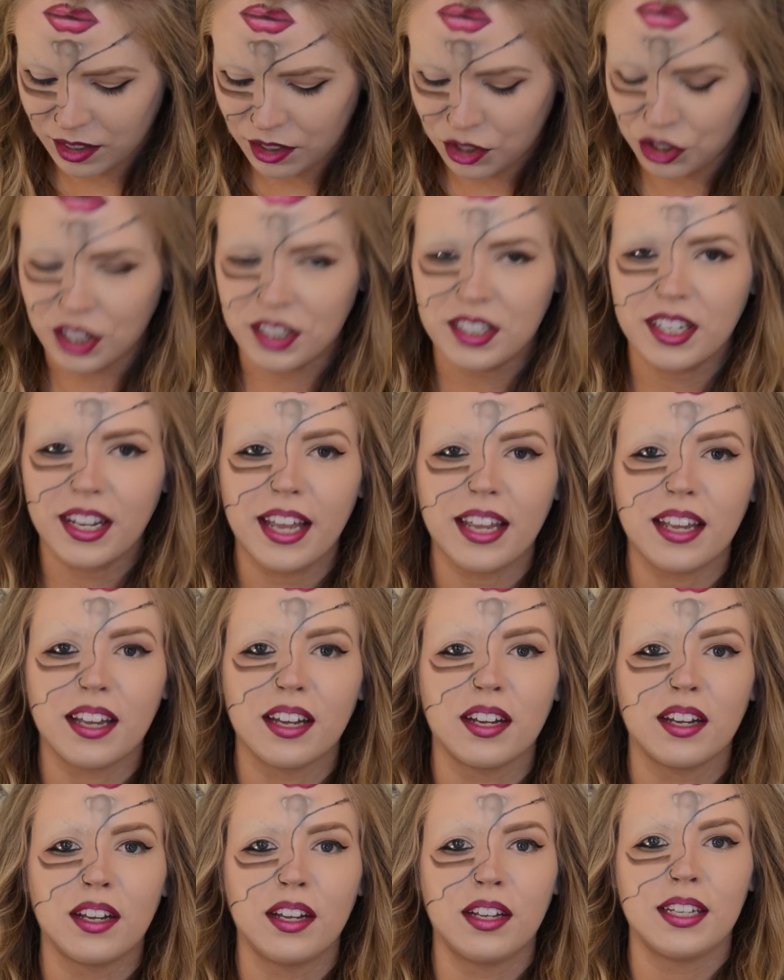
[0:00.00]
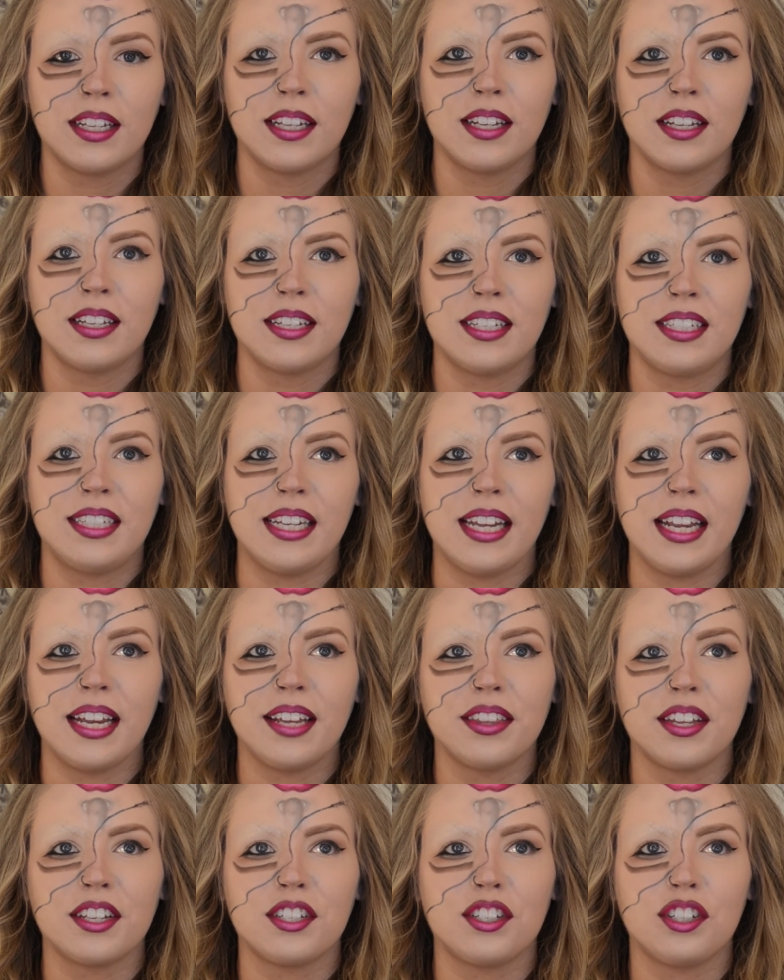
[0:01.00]
Just like
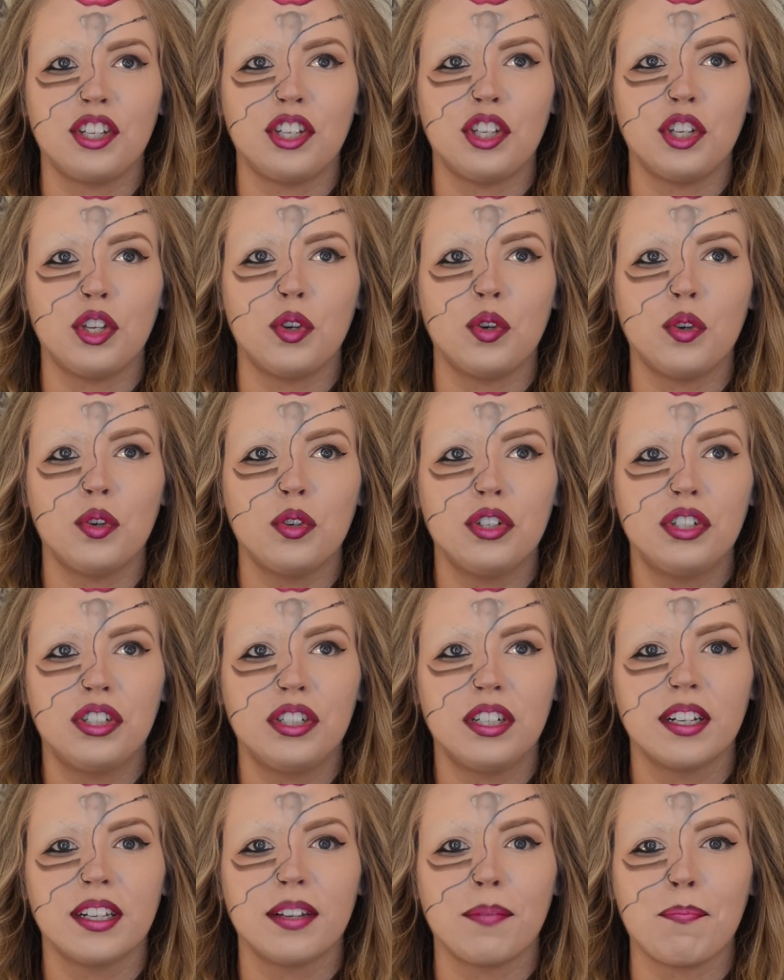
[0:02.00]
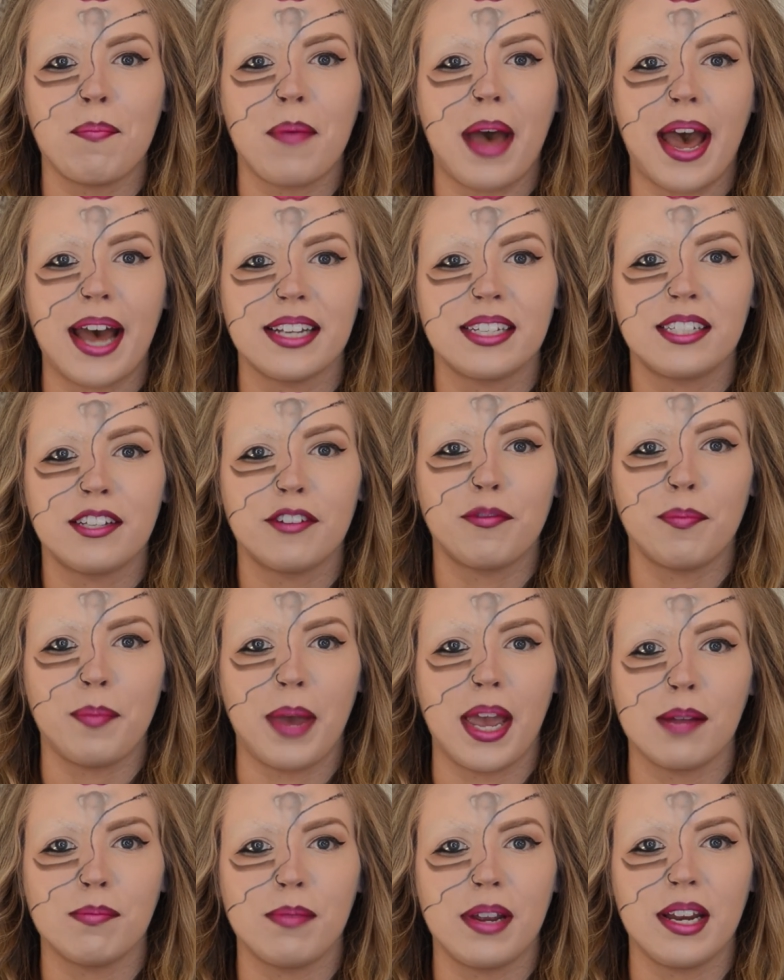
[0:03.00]
seeing this huge, massive
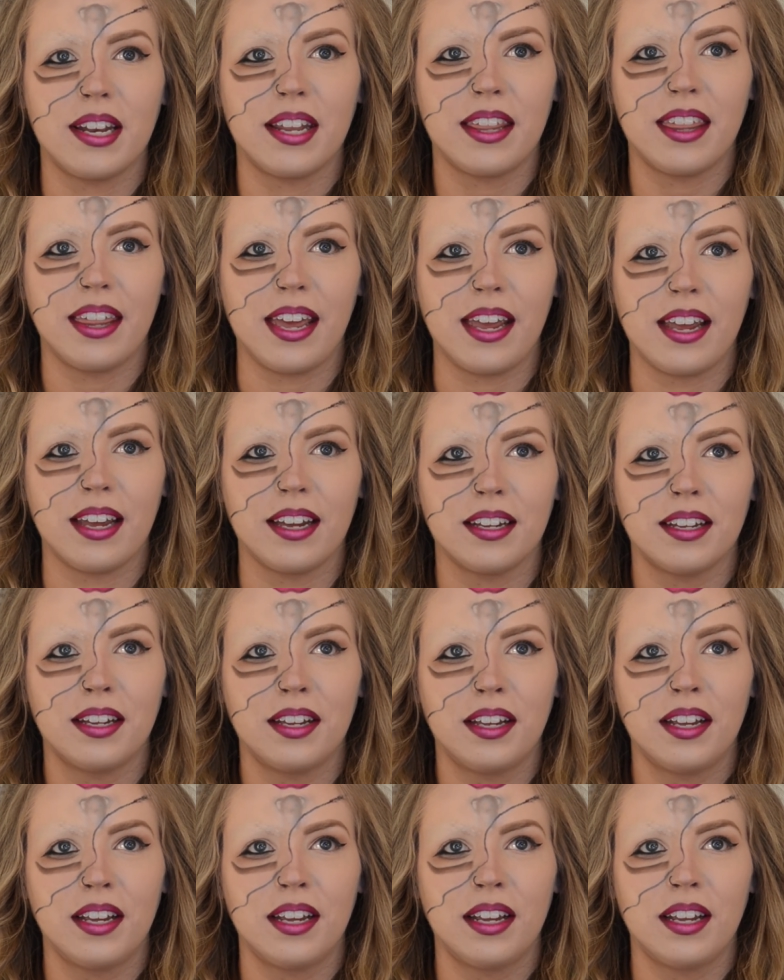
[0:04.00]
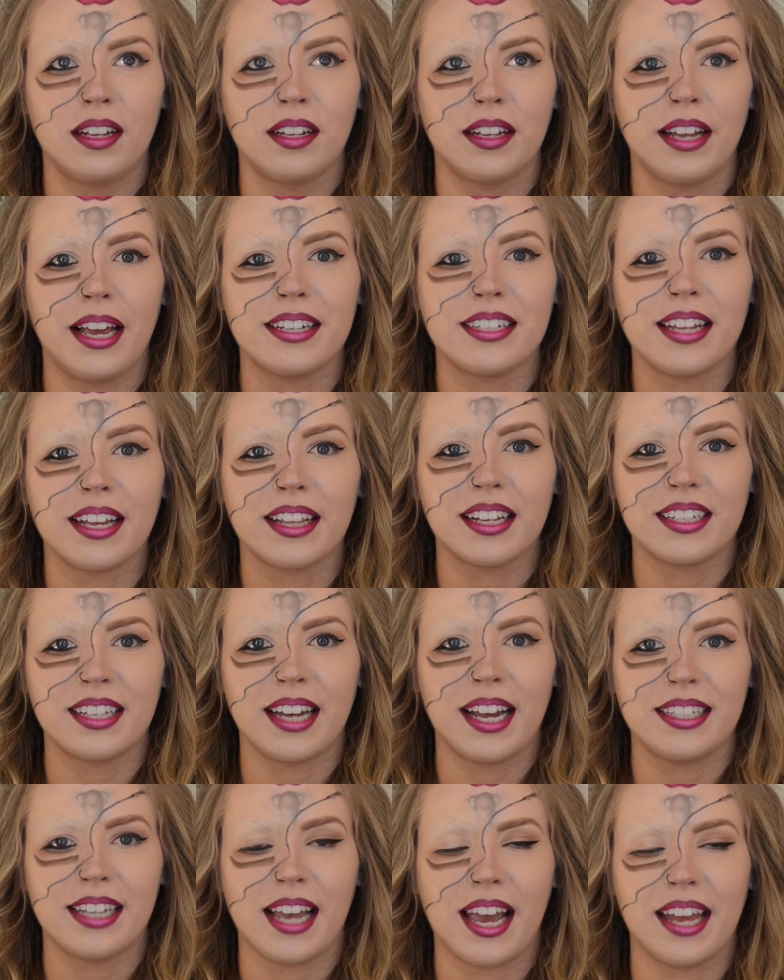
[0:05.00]
man-made thing. It's like the
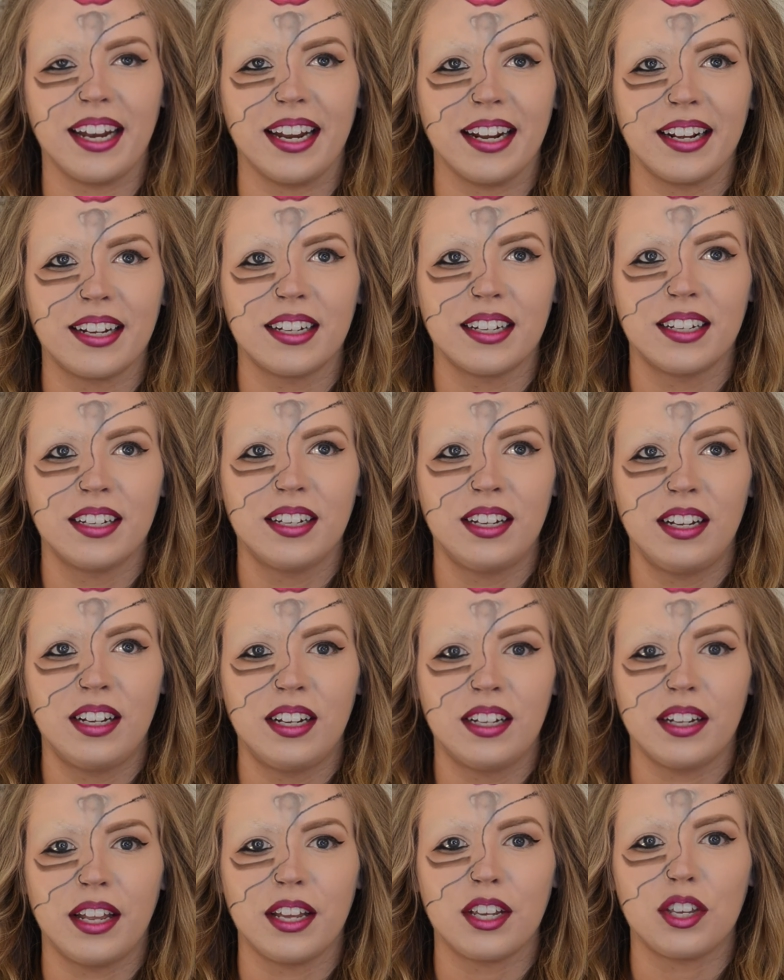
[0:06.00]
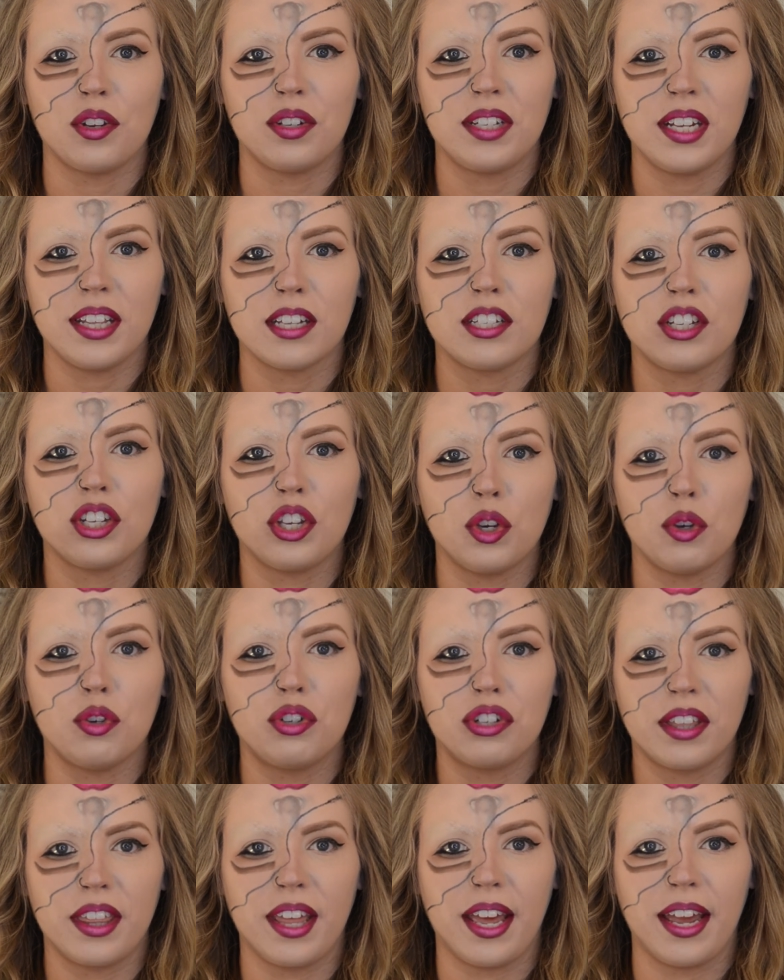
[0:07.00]
Titanic. Like you see this
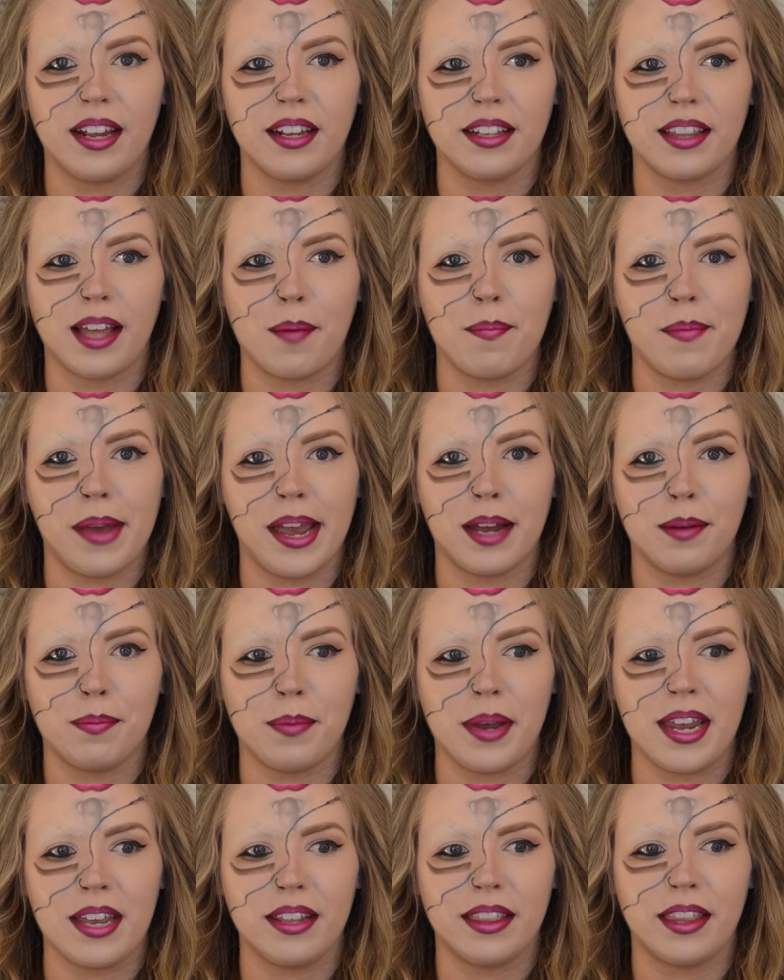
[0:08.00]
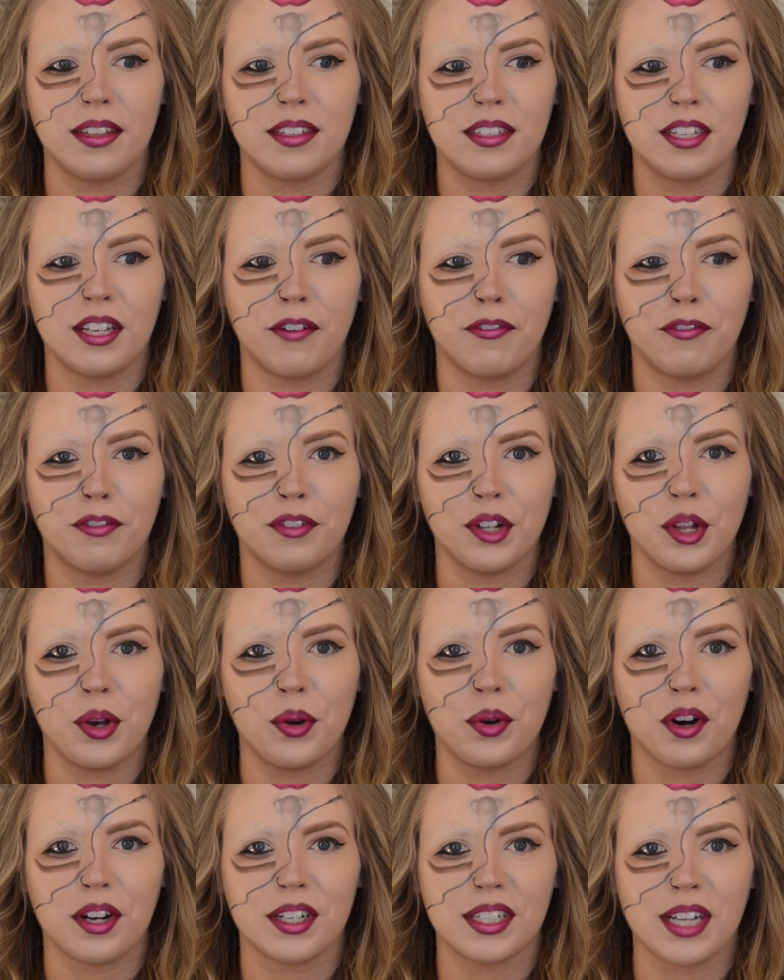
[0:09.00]
huge thing that man made to
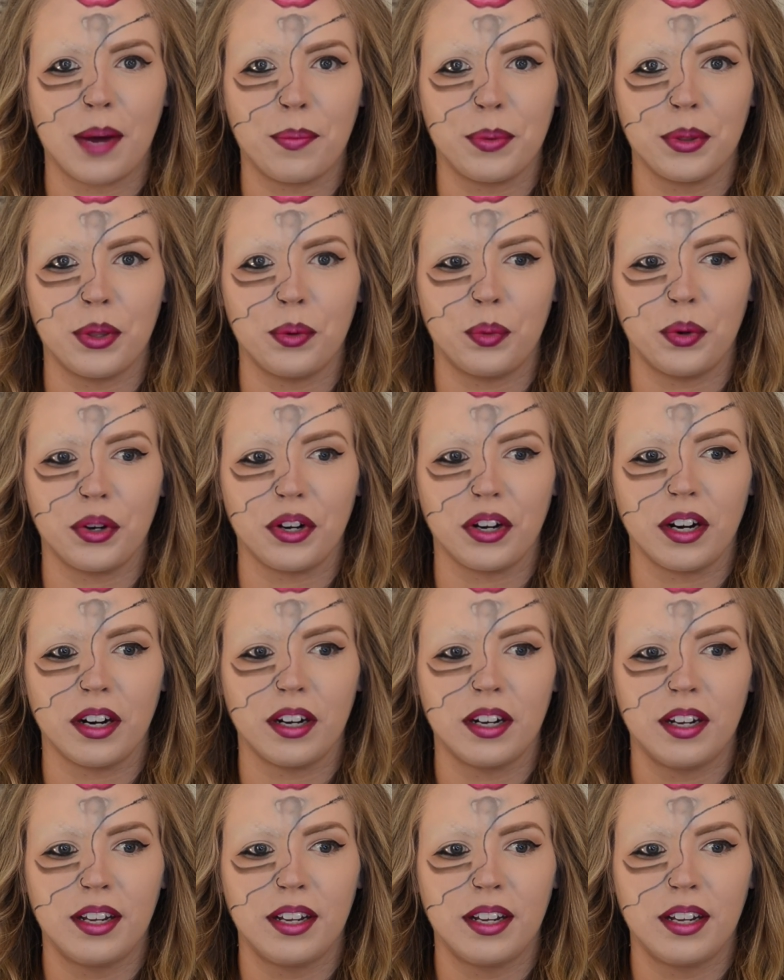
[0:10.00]
float on top of the water,